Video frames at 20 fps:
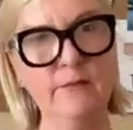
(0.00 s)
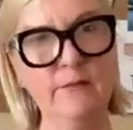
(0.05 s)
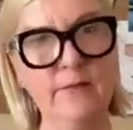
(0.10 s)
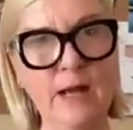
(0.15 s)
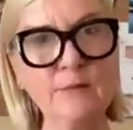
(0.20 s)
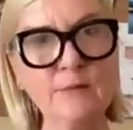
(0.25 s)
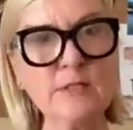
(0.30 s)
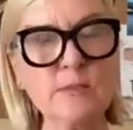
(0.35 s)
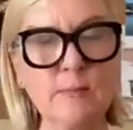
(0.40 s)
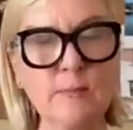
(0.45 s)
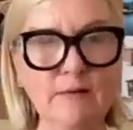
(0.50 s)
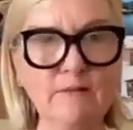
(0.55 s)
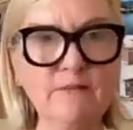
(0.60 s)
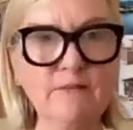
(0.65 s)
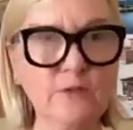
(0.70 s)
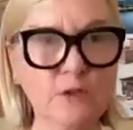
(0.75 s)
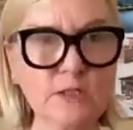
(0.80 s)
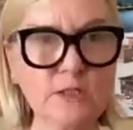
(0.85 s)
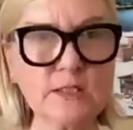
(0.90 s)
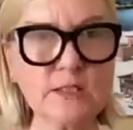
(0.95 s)
that was my
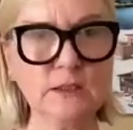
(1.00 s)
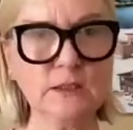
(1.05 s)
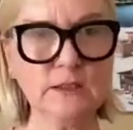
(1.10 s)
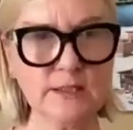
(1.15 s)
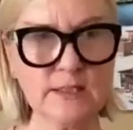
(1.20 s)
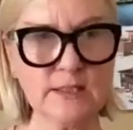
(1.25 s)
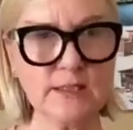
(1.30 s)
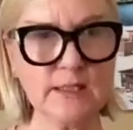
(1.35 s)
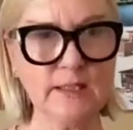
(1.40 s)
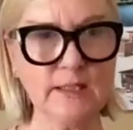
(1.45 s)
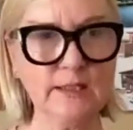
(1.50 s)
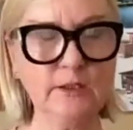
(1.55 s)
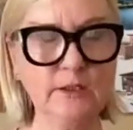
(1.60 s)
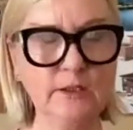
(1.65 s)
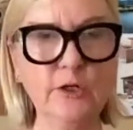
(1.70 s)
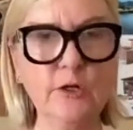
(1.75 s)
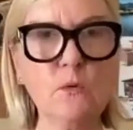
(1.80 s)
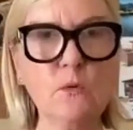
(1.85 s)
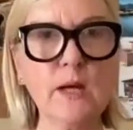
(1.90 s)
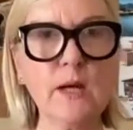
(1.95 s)
first listing and
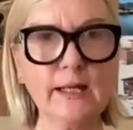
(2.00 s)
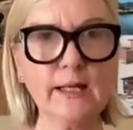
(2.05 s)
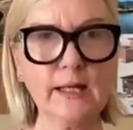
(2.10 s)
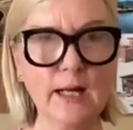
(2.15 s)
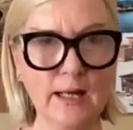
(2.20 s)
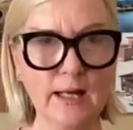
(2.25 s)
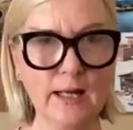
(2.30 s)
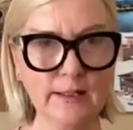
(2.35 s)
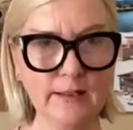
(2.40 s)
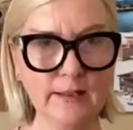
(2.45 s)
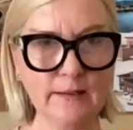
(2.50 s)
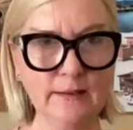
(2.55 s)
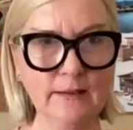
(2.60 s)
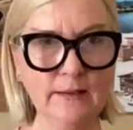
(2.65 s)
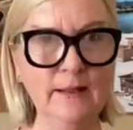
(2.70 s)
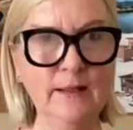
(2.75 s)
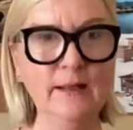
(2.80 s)
you know why i got it